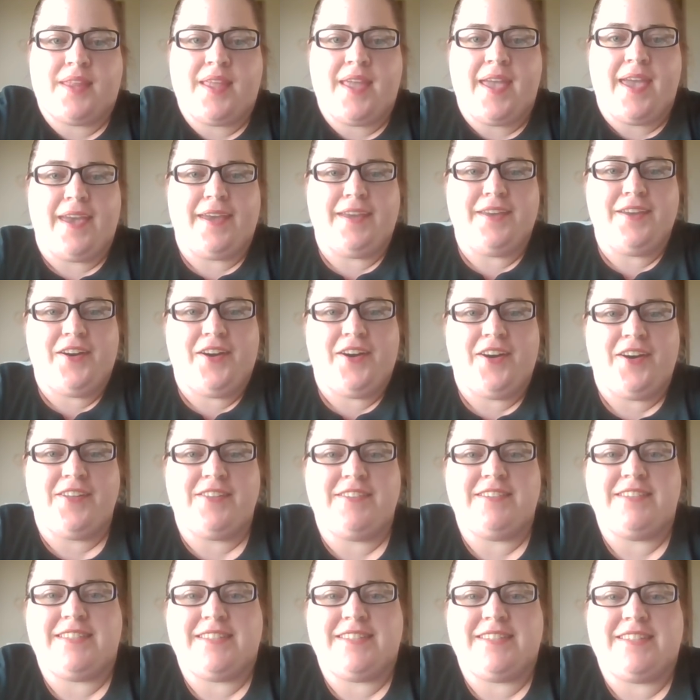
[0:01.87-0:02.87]
Hey y'all,
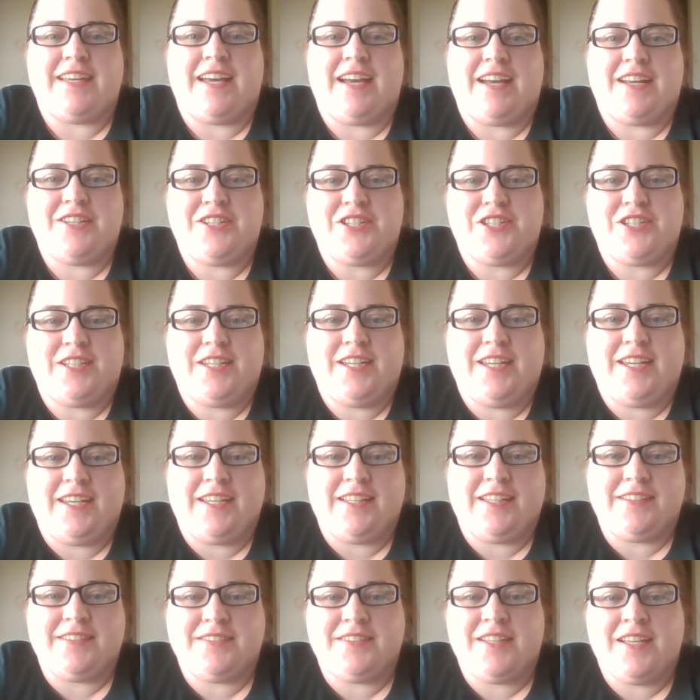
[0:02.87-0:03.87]
this is
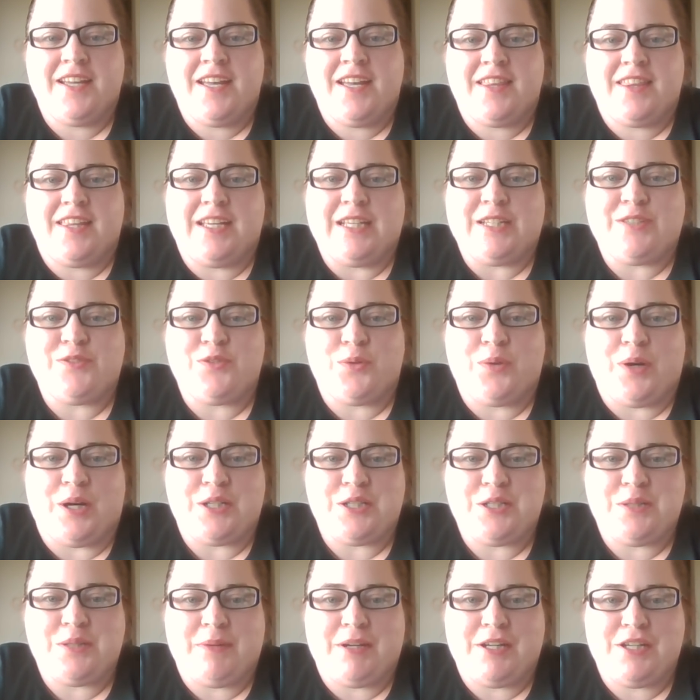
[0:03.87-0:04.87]
Ashley. Thanks for
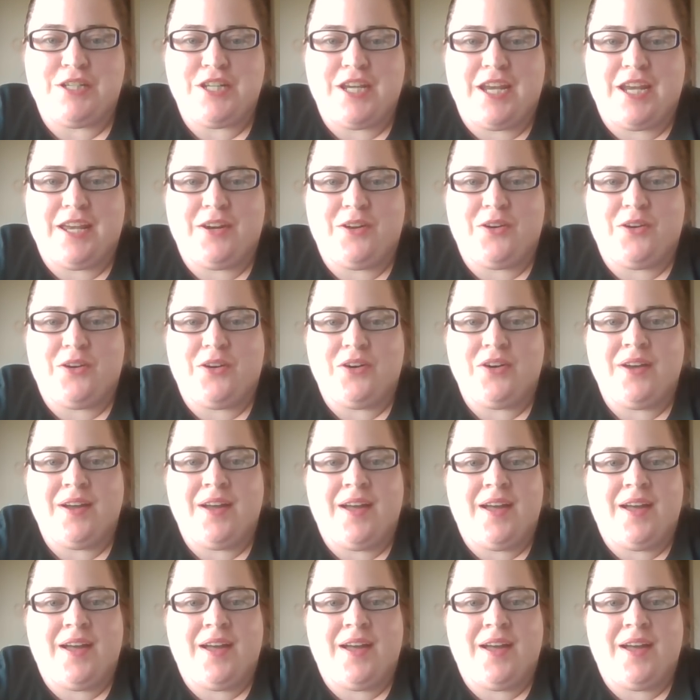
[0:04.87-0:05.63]
watching my channel.